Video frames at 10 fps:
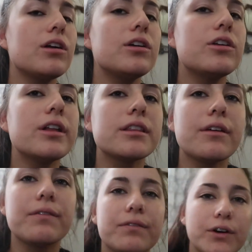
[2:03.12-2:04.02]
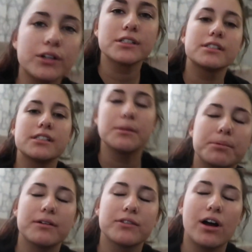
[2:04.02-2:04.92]
You know, like the first
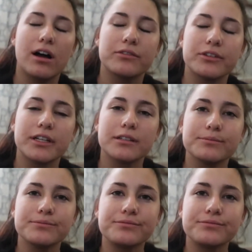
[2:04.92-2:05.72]
sip of coffee,